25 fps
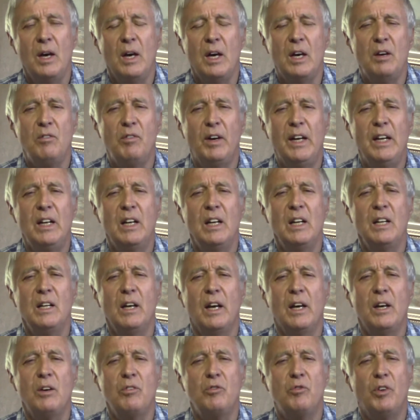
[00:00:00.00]

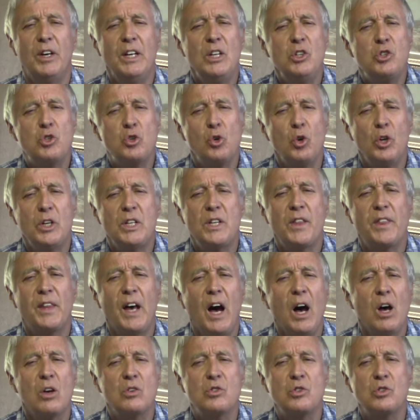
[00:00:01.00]
Eventually, eventually
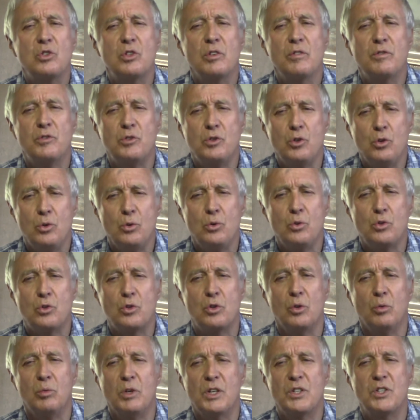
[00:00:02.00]
thousands of
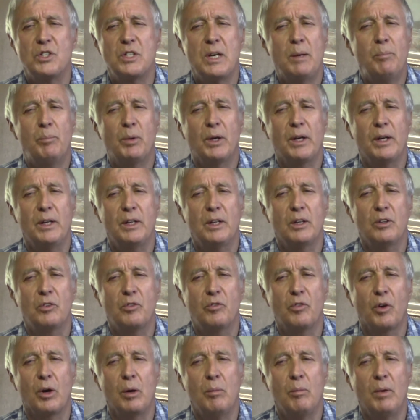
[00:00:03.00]
Jews were separated
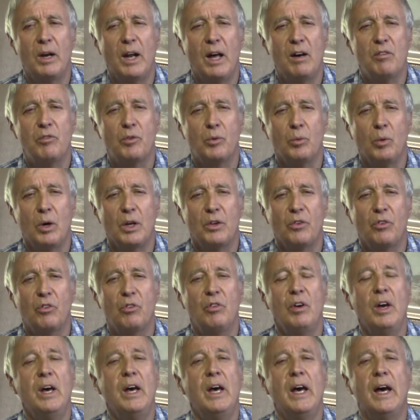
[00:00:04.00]
from loved
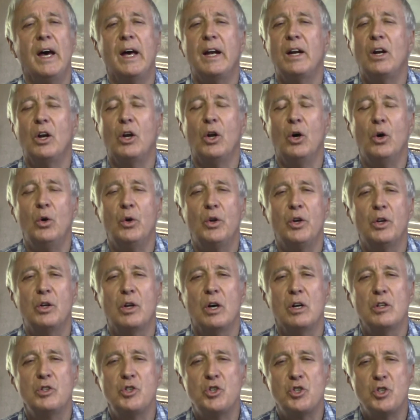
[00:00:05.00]
ones and loaded
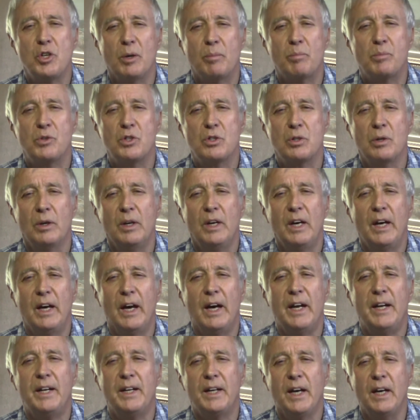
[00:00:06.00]
on ships
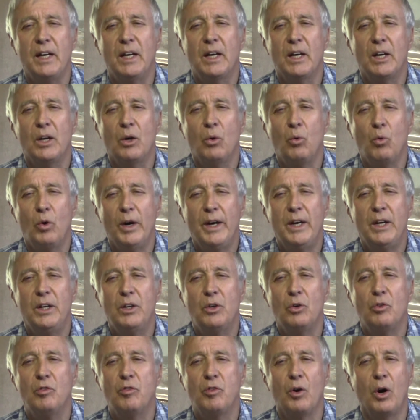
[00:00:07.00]
and taken away
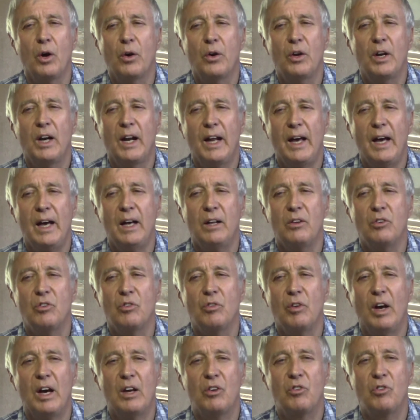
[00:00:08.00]
to foreign
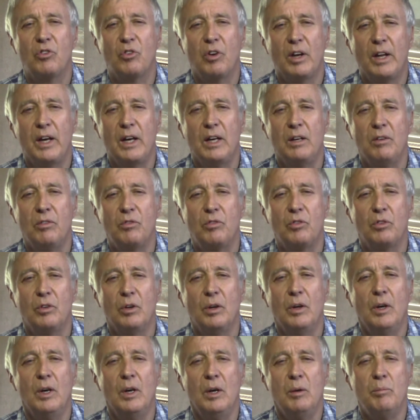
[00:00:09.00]
lands as slaves
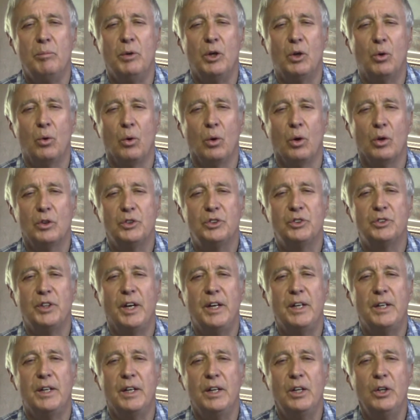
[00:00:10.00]
because
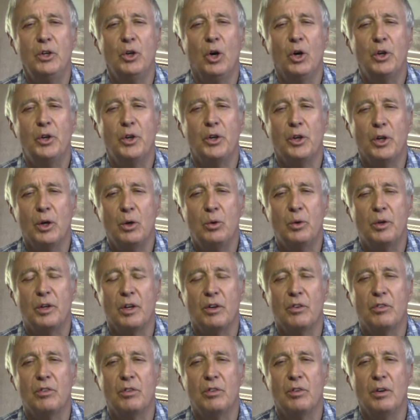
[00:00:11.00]
they did not
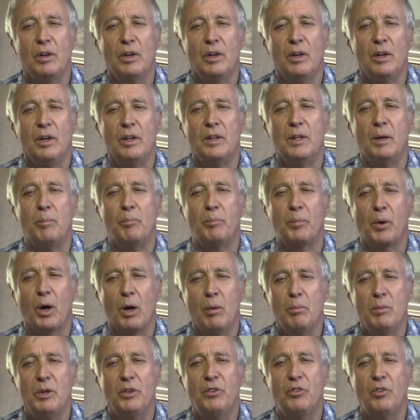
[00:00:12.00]
notice the
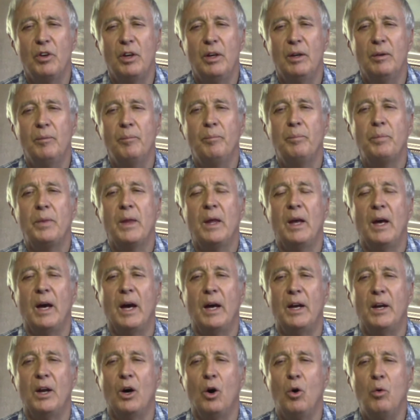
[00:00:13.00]
promising
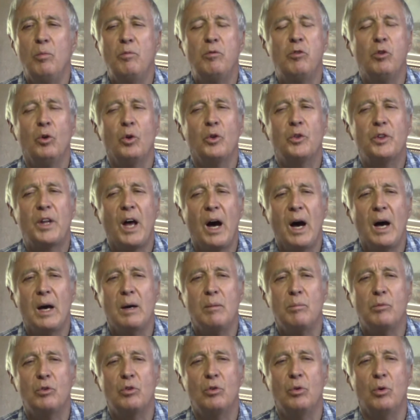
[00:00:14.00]
and hopeful
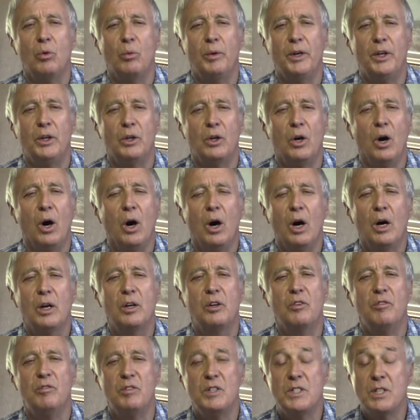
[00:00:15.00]
times when
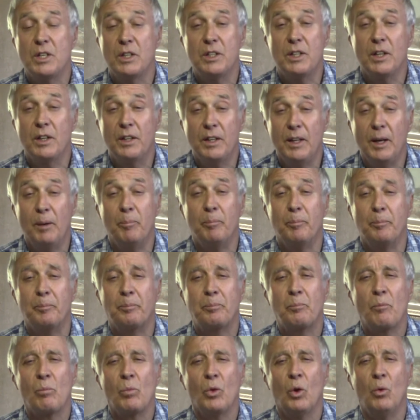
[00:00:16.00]
God visited them.
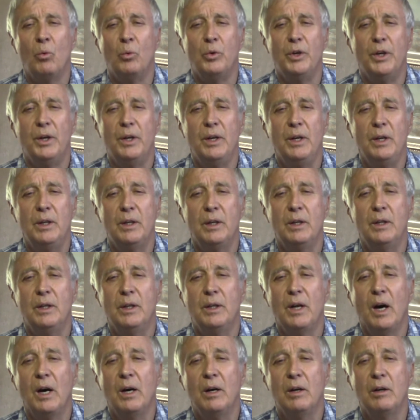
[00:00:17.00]
We read in,
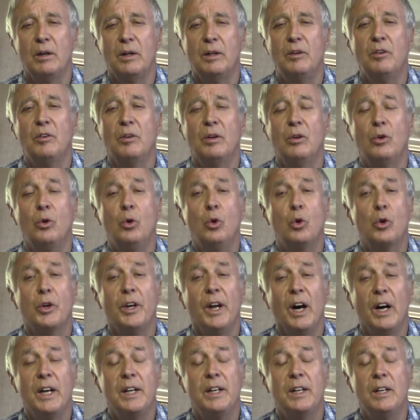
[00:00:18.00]
Luke
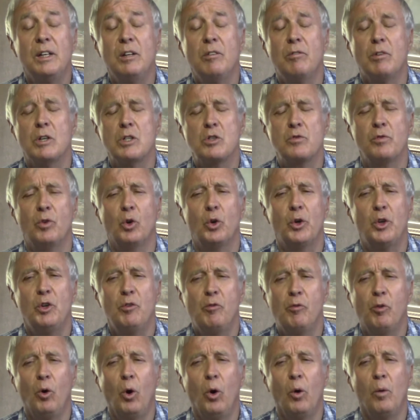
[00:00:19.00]
19 verse
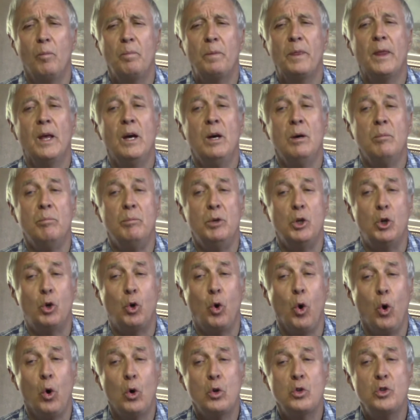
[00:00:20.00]
44,
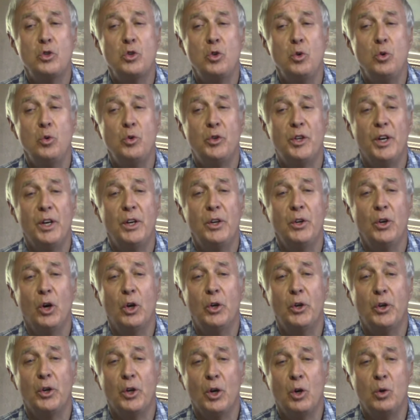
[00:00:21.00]
because you did
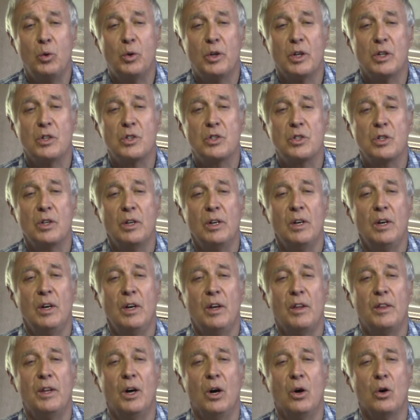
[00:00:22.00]
not notice
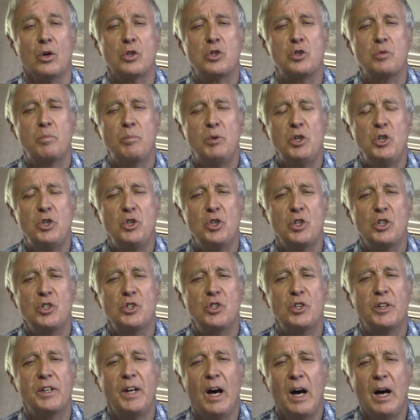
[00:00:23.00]
the
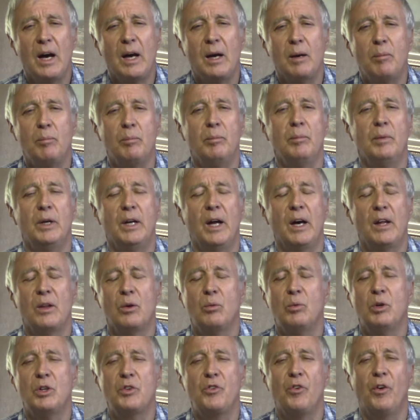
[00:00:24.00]
auspicious time, in other
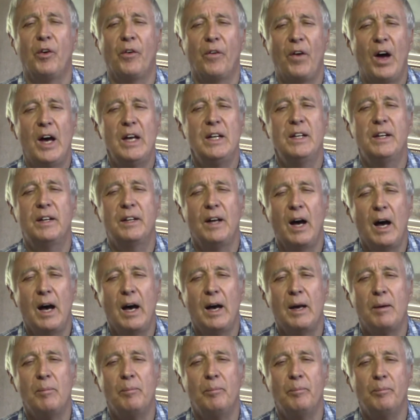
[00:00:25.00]
words, the right
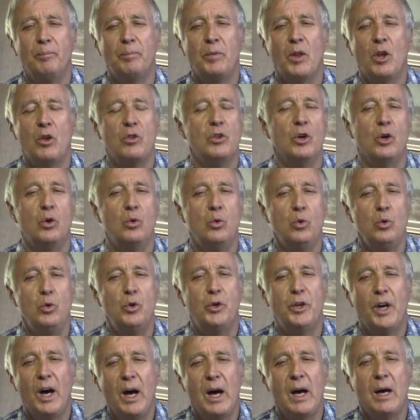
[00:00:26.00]
time, the
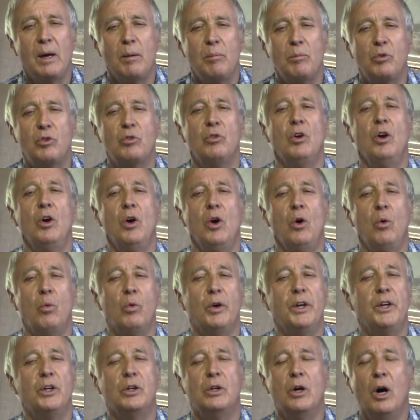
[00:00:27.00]
good times,
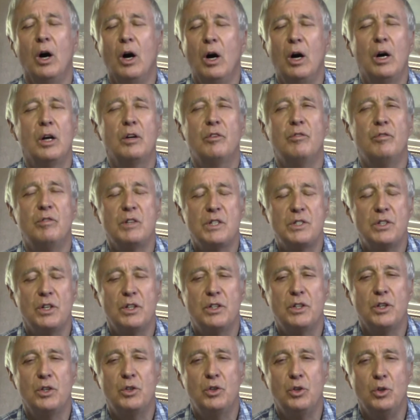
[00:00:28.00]
when God
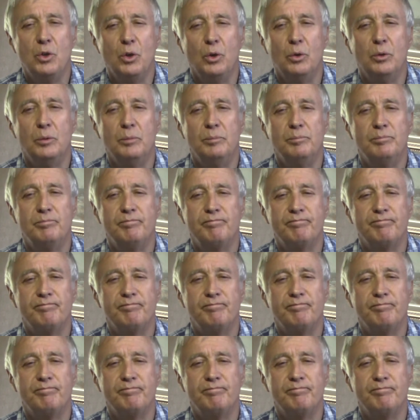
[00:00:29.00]
visited you.